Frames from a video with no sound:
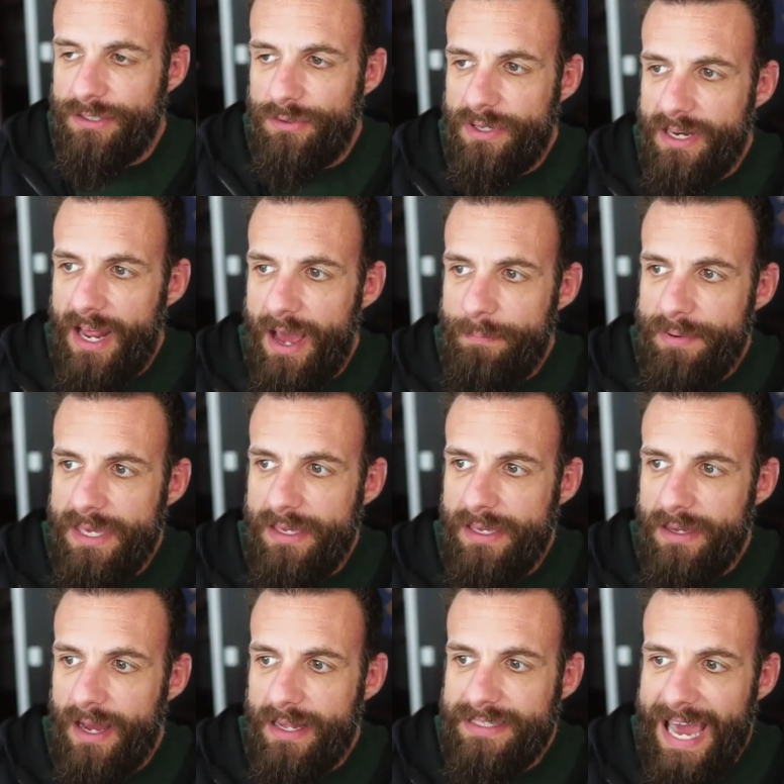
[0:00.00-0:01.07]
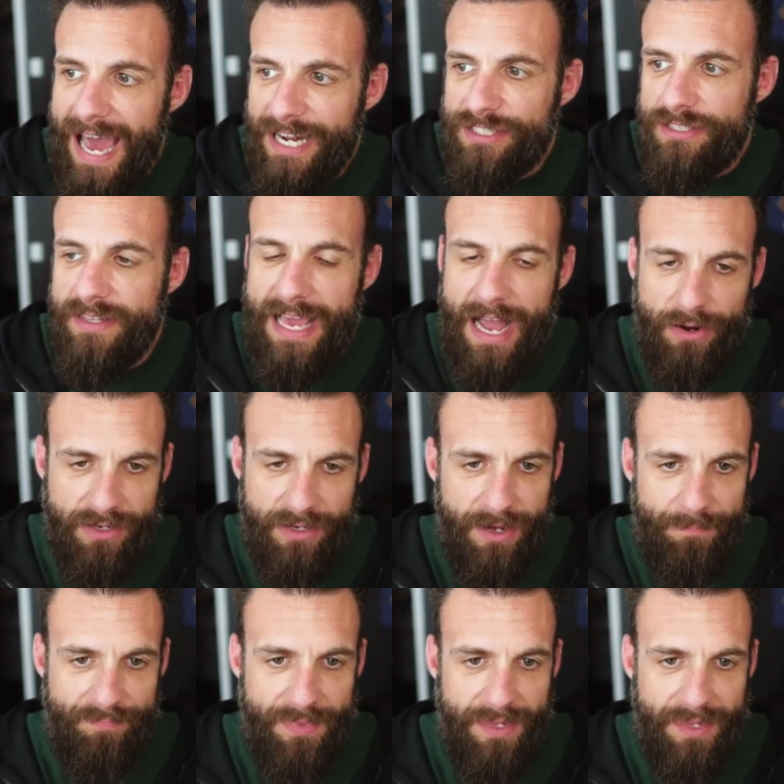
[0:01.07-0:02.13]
you cannot be attached to the outcome.